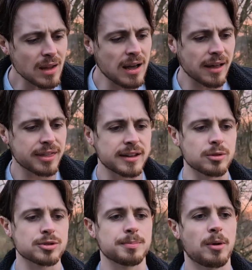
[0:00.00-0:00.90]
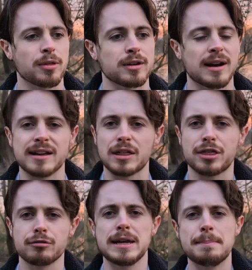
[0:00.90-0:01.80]
I think it was more than
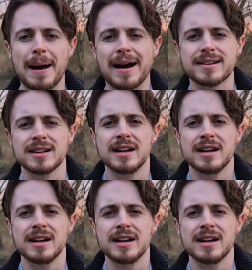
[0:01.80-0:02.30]
3 bad